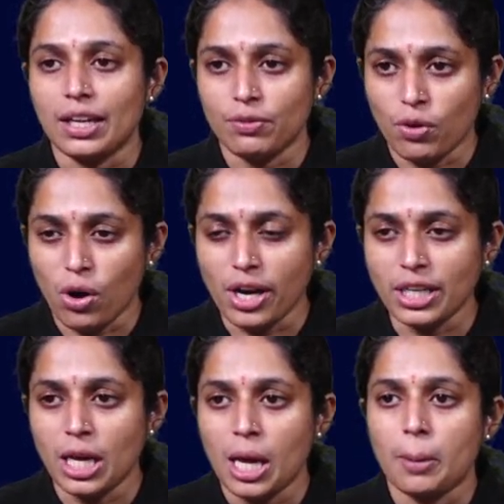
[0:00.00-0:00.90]
A
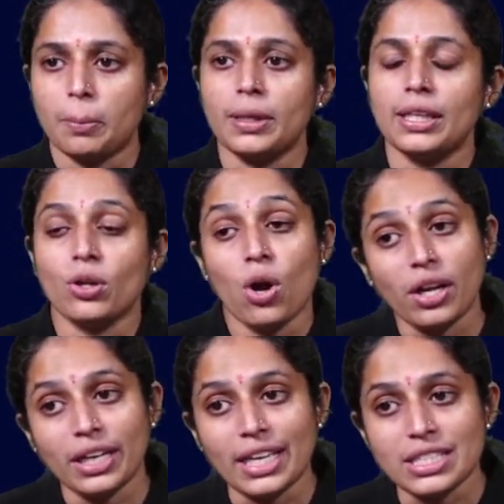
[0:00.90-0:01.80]
void, B
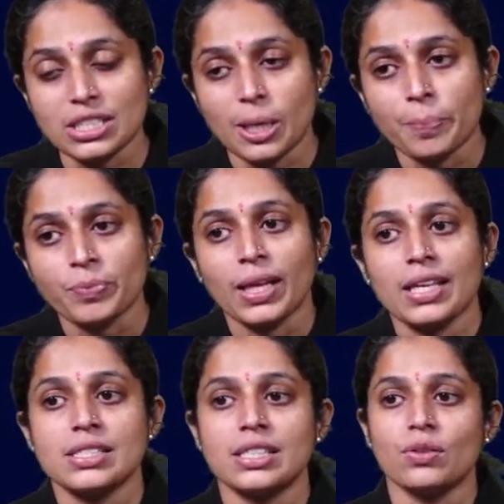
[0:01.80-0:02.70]
non-est,
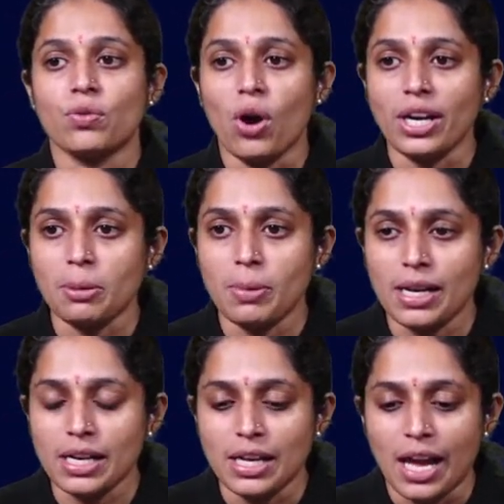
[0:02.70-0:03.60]
C
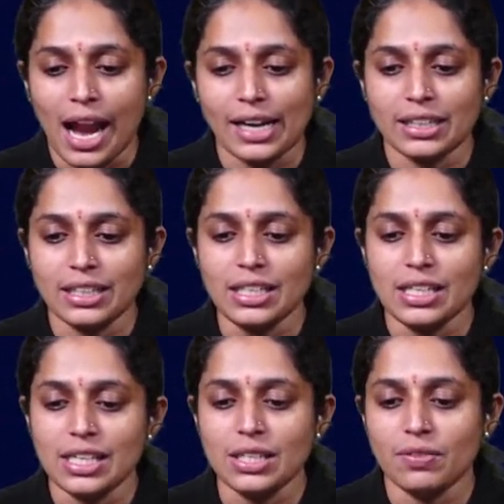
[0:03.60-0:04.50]
voidable and D